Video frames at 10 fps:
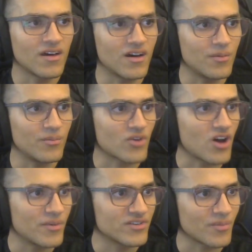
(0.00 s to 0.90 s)
um,
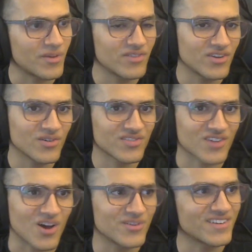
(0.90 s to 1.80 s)
comment on my mm. videos.
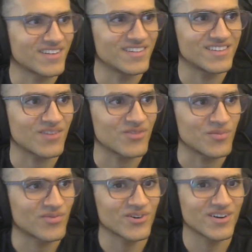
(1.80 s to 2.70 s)
Commenting is definitely
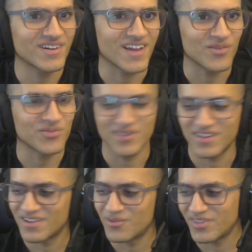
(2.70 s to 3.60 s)
preferred. It helps
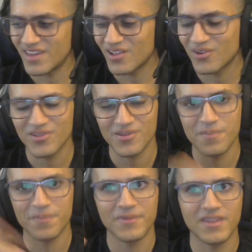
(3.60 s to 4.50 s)
me with the
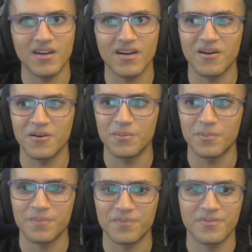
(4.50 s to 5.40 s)
algorithm.
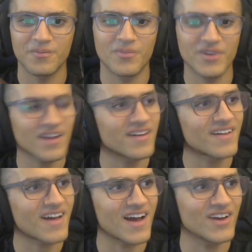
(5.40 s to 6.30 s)
Um, but yeah,
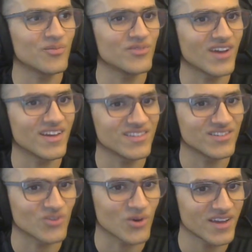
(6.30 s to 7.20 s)
I hope you guys
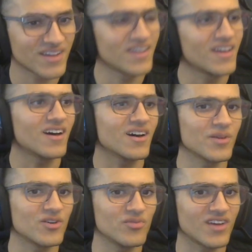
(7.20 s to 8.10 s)
enjoy. Um,
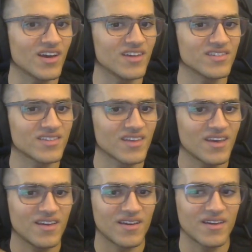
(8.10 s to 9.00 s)
I hope you guys
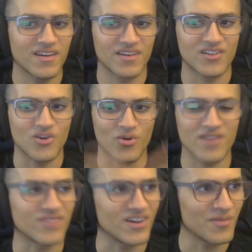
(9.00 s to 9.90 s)
go
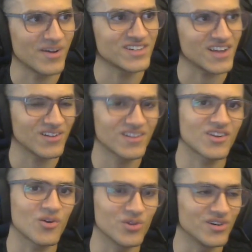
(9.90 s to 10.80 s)
have fun in my channel,
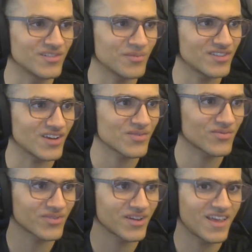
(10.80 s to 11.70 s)
go learn some
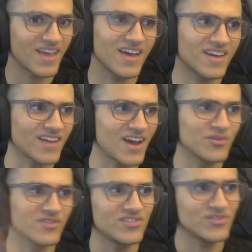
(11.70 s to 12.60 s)
stuff, and I
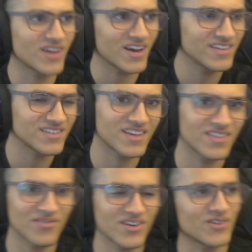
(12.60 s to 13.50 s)
will see you guys
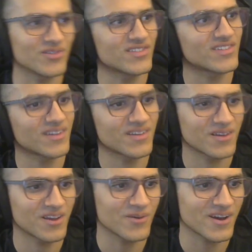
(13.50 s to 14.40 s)
in the videos.
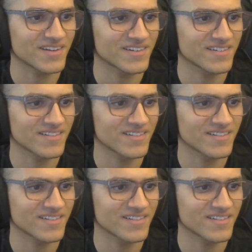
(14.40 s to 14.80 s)
Goodbye.